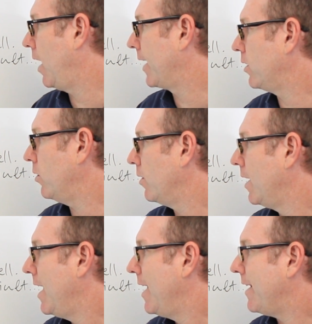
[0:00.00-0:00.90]
like you.
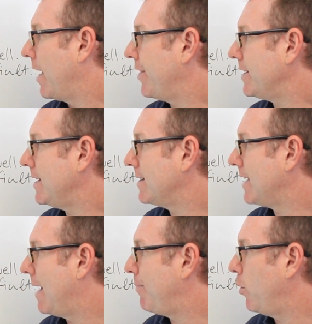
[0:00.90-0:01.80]
Now, this
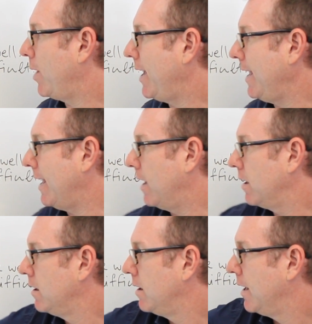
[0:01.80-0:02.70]
example
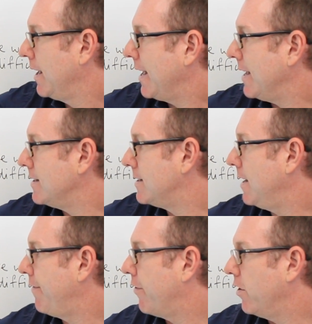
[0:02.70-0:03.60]
here is
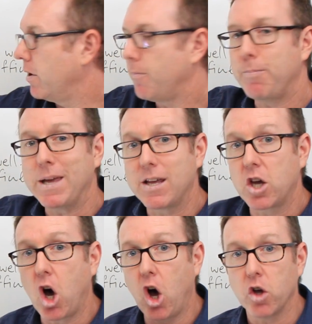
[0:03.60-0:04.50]
different
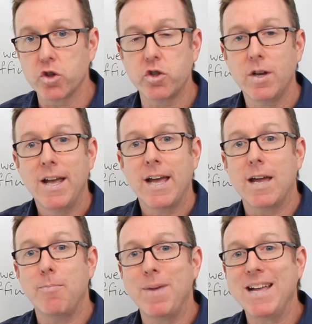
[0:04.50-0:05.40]
because
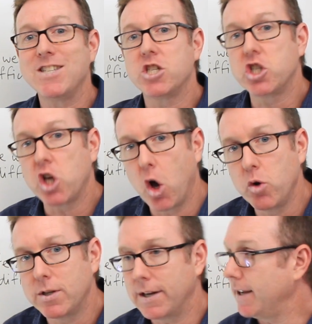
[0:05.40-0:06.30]
it means
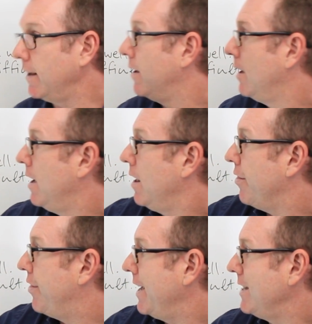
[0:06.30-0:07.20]
totally.
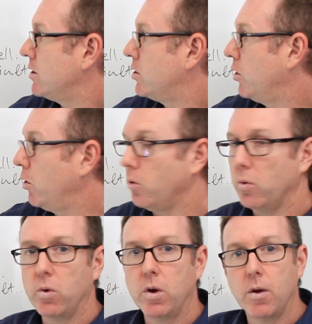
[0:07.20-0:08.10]
These
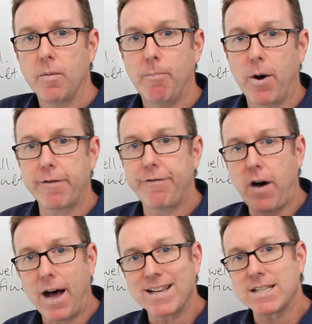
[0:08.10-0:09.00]
two
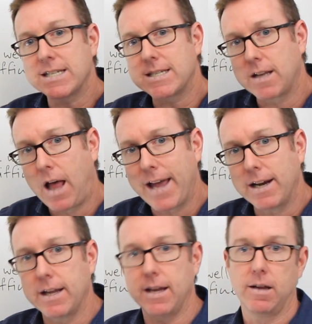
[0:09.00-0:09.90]
modify
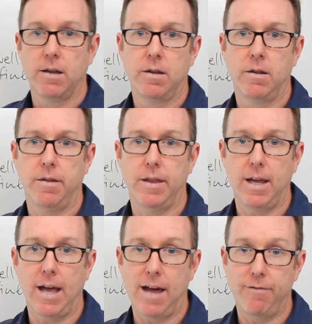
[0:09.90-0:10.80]
slightly
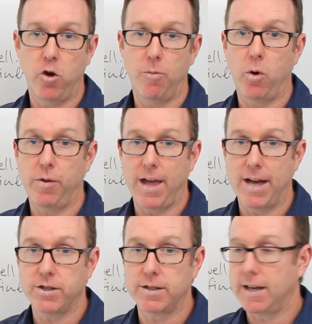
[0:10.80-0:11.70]
the adverb or the
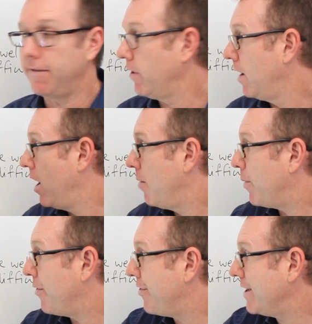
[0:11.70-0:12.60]
adjective,
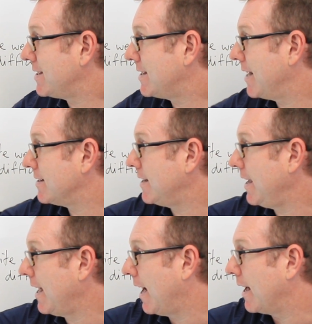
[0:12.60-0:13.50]
but this sense
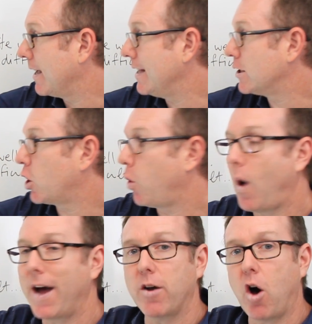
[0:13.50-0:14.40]
here, it's
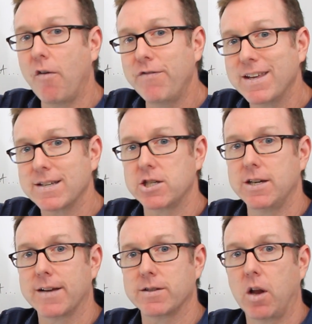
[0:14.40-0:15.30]
quite obvious
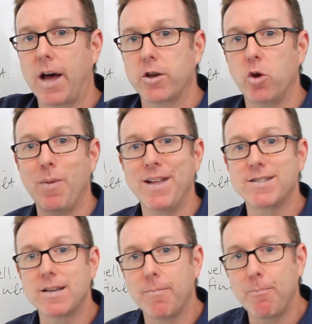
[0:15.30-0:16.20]
she doesn't like you
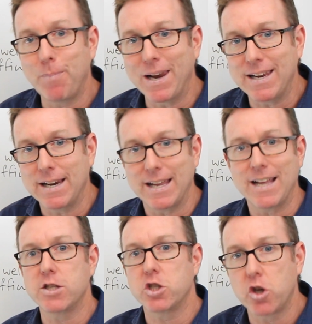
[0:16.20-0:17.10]
means completely.
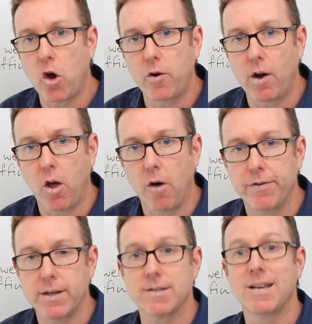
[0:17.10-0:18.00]
It's totally
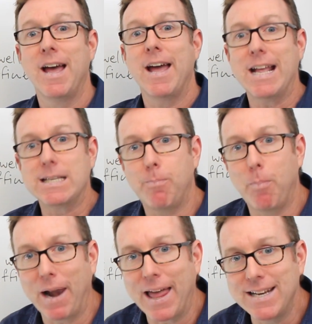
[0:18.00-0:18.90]
obvious. It's
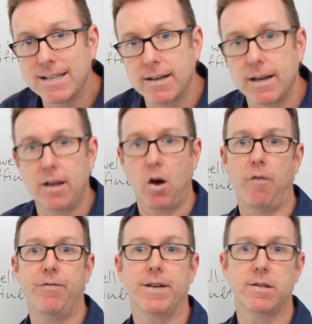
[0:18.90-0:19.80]
blatantly
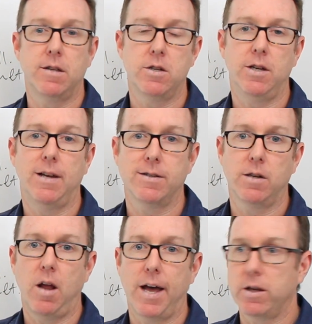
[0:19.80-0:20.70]
obvious that she
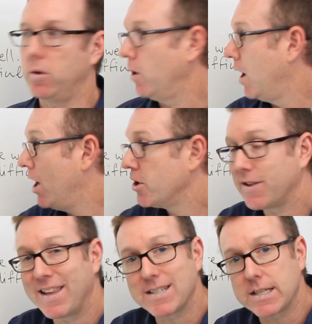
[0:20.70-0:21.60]
doesn't like you.
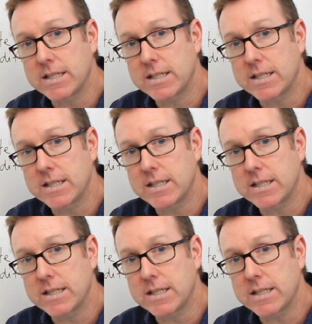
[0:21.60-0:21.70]
So there's a